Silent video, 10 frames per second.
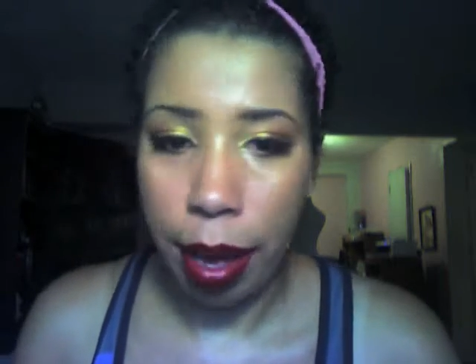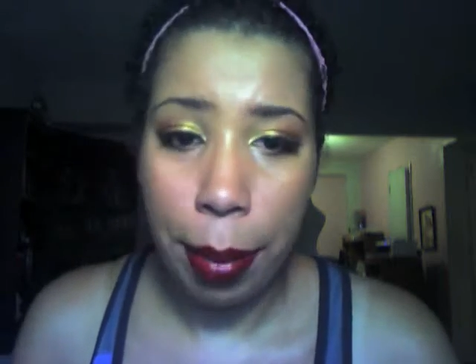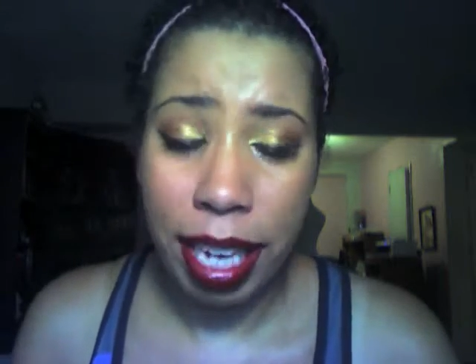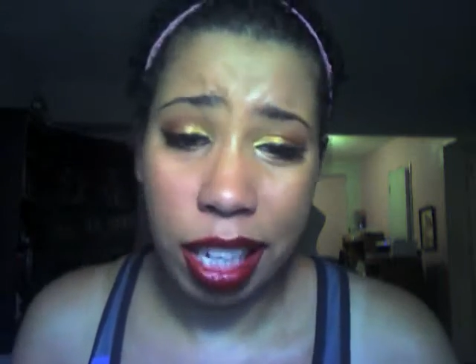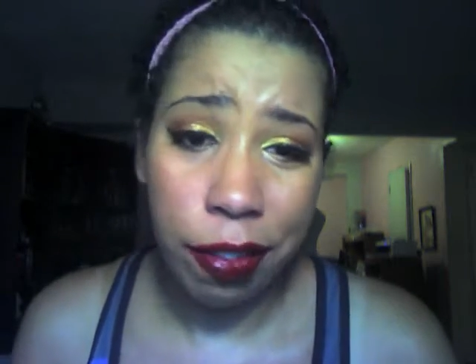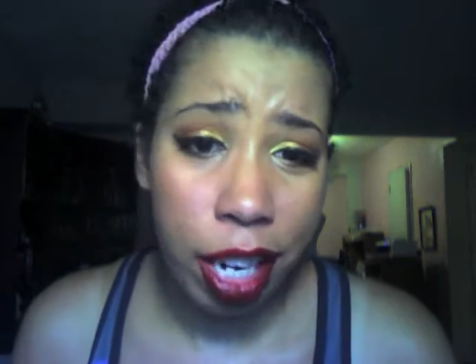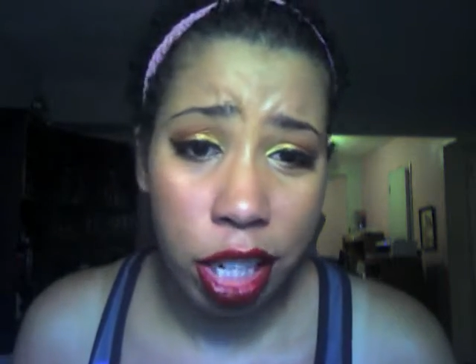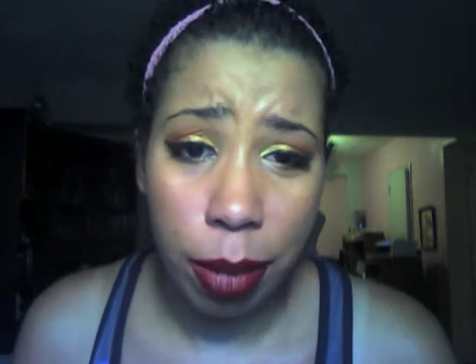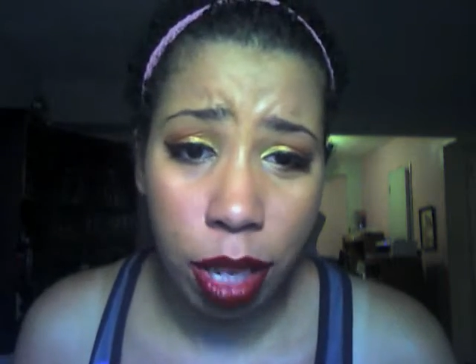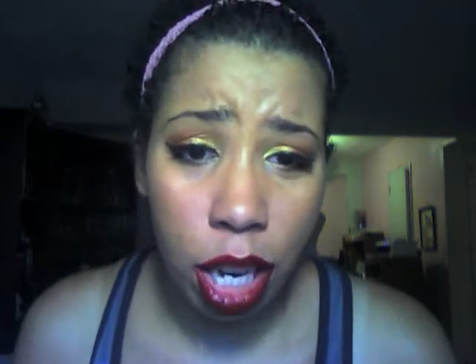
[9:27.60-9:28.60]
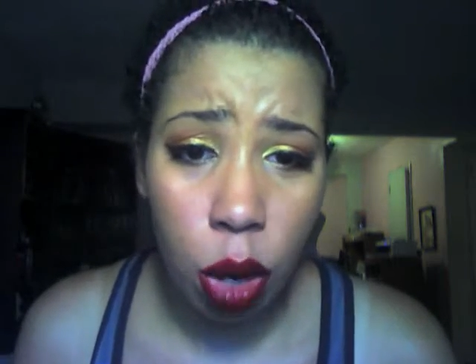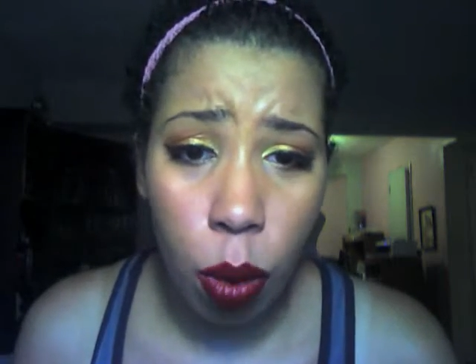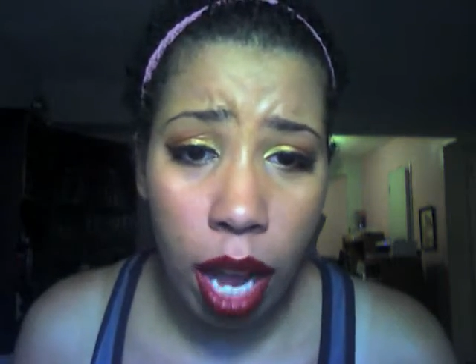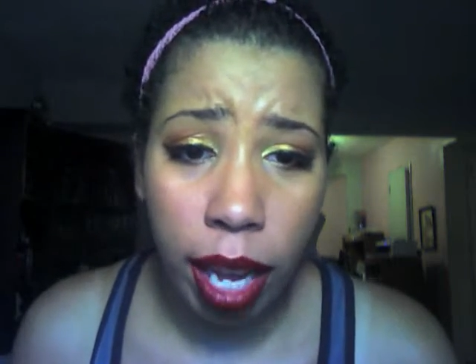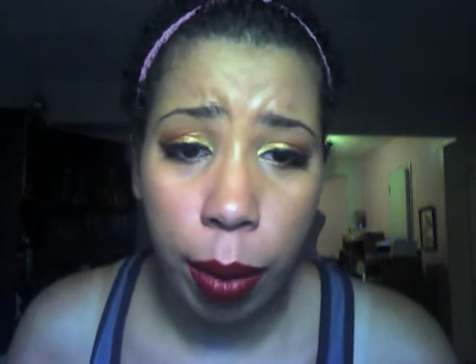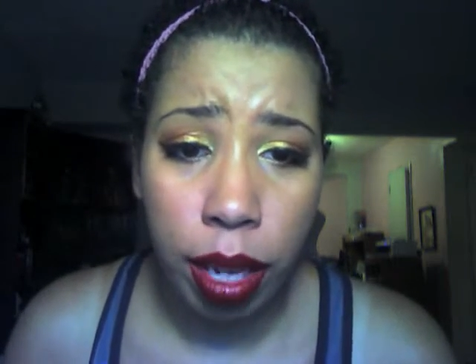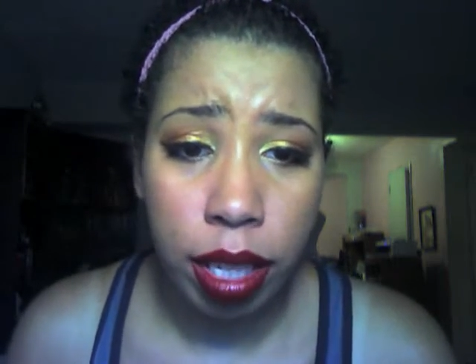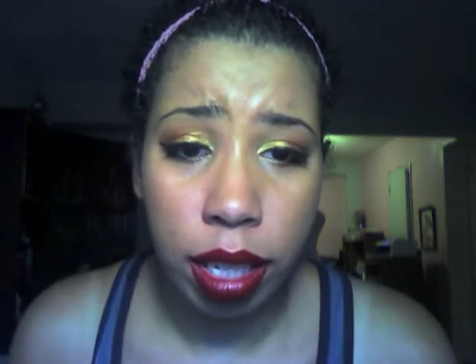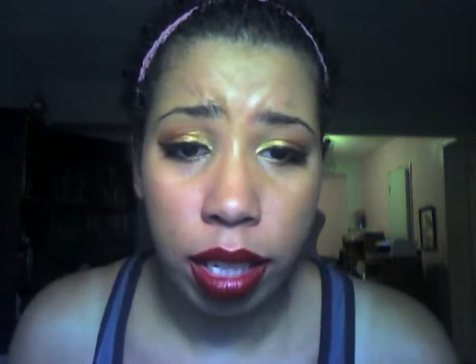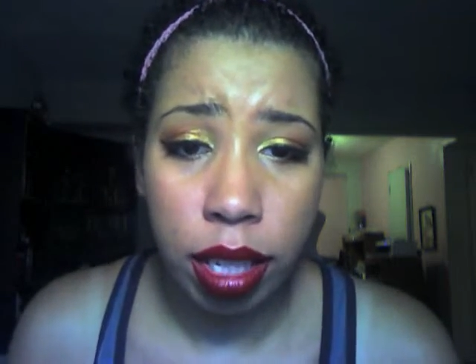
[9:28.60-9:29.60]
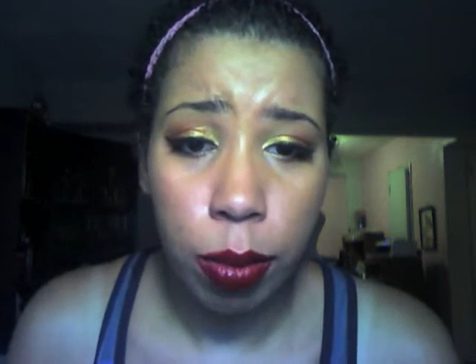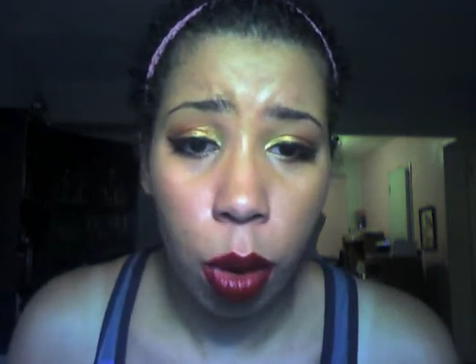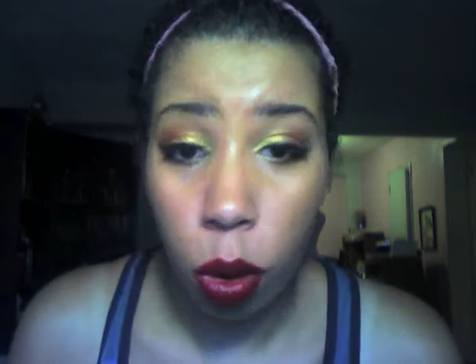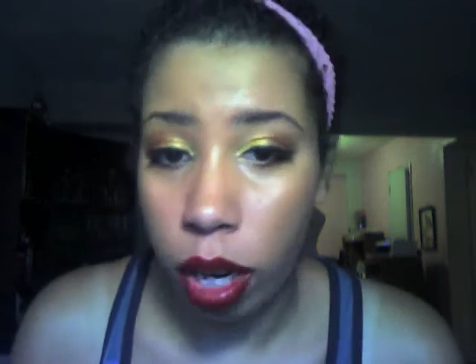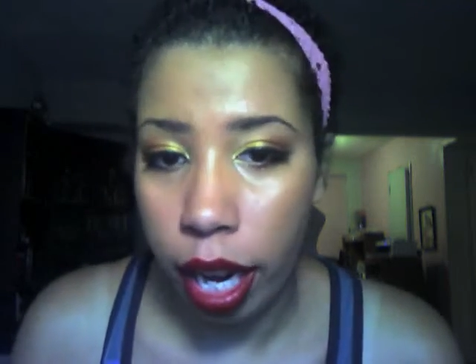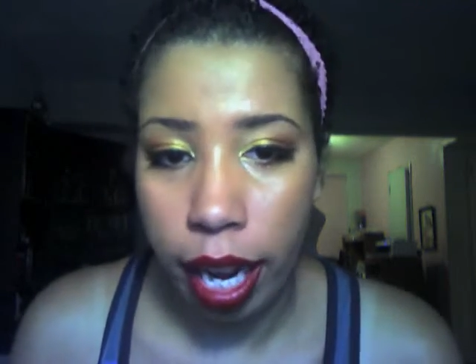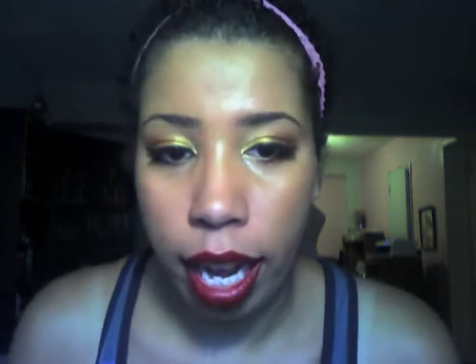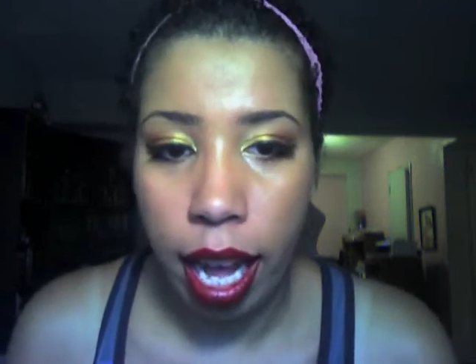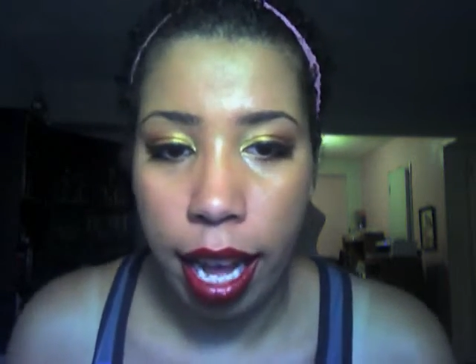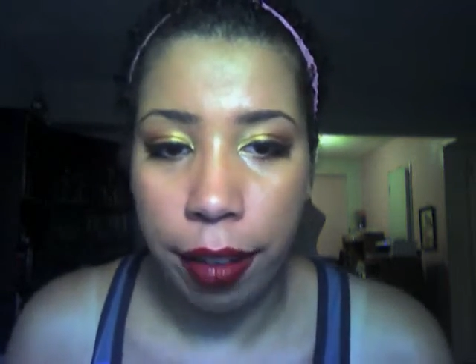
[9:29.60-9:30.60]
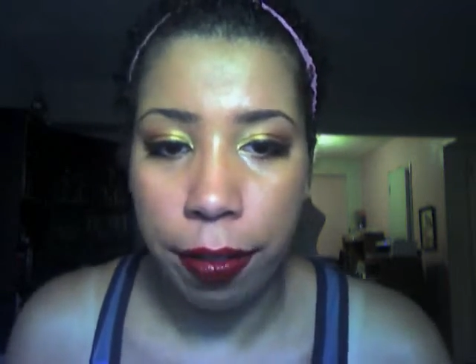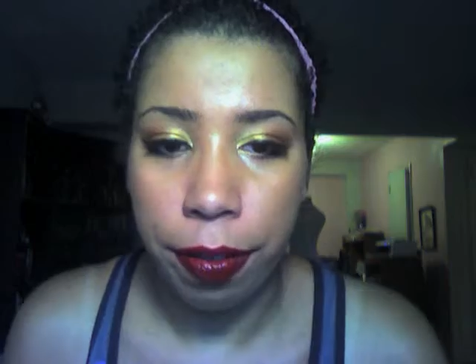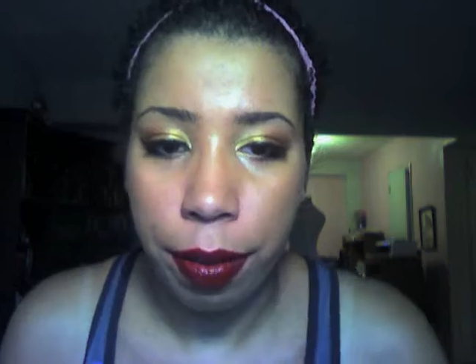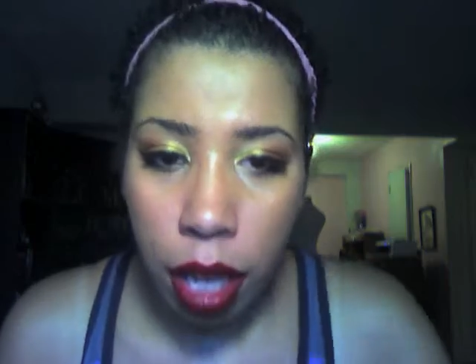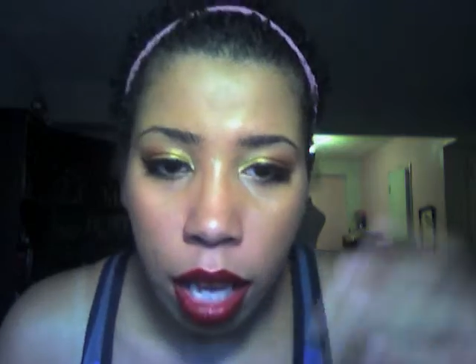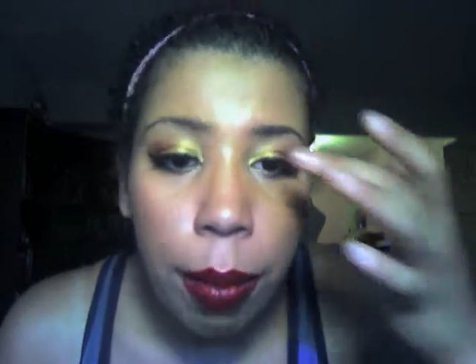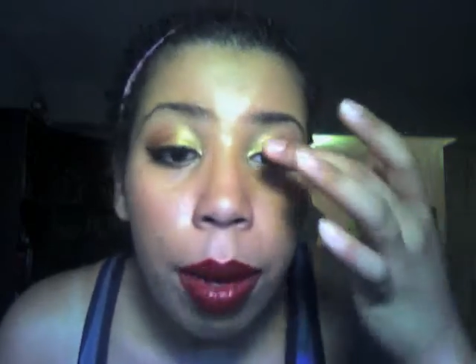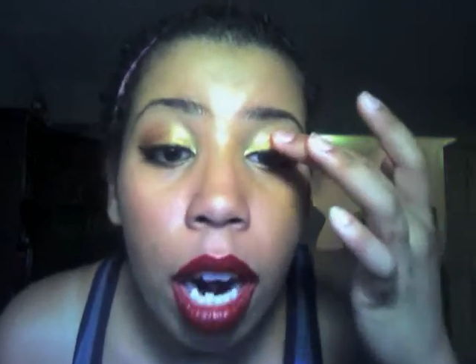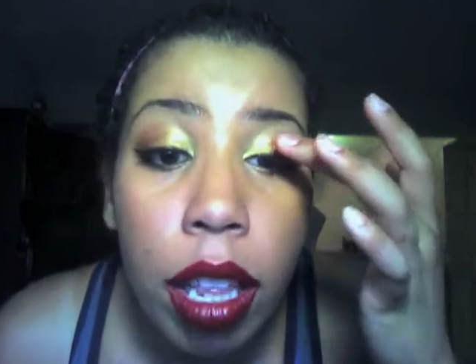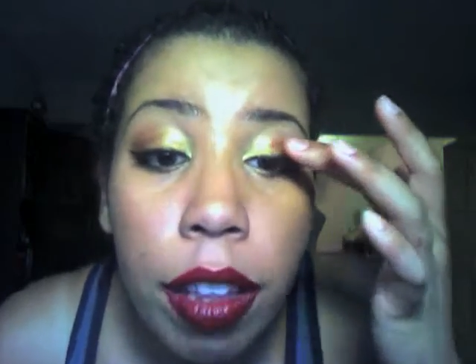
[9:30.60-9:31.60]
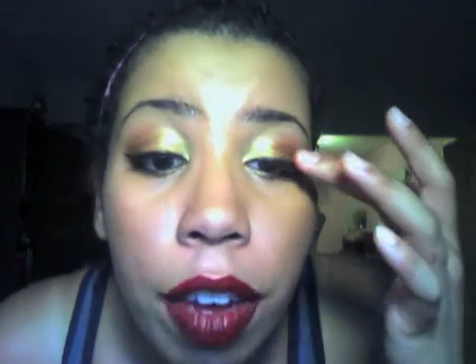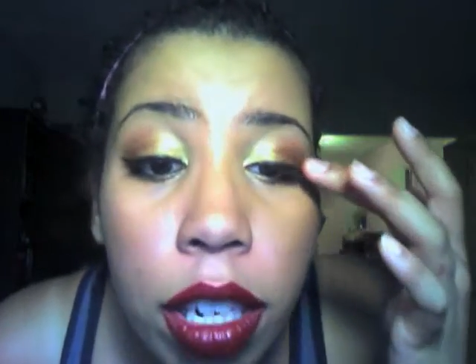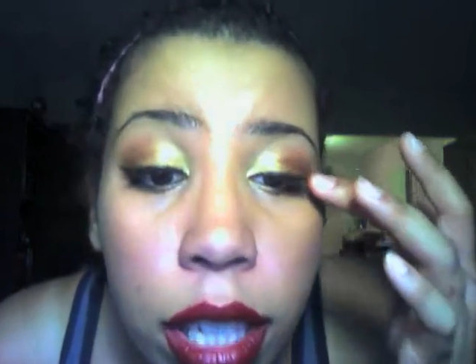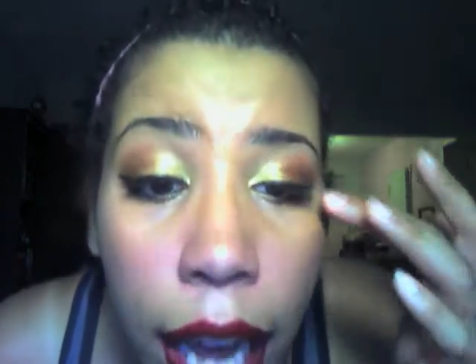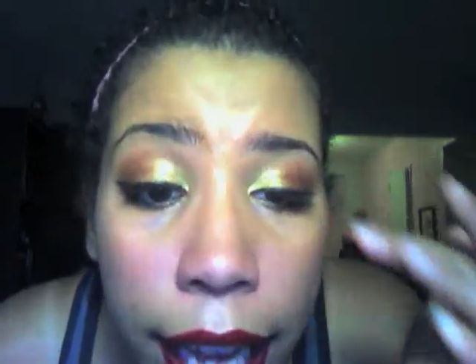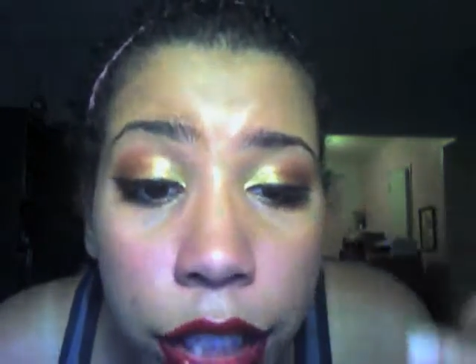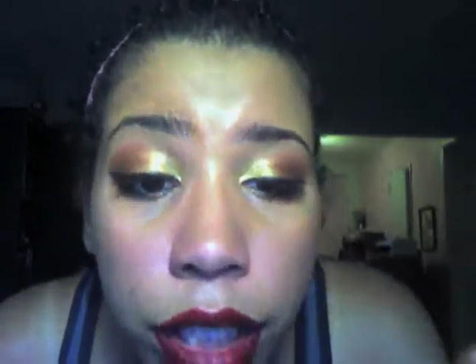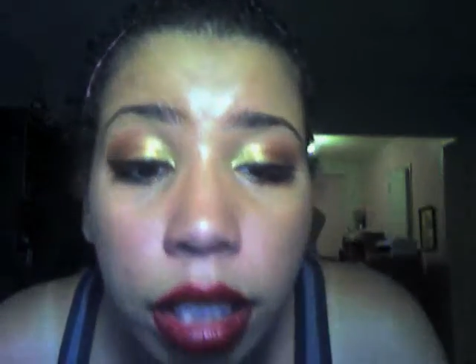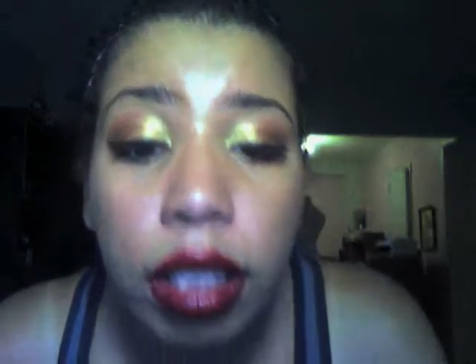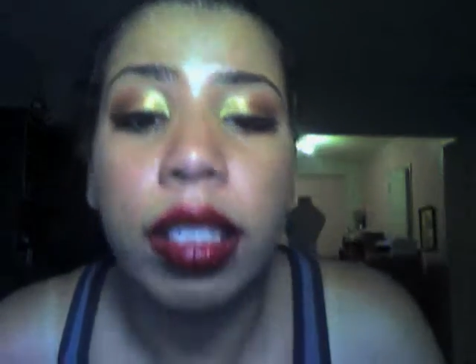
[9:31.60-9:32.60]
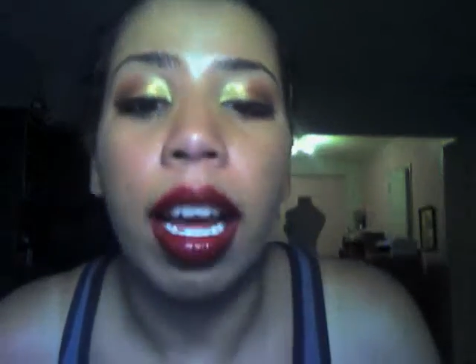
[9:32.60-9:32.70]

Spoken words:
basically finished up the look while I wasn't recording. I put on the false lashes.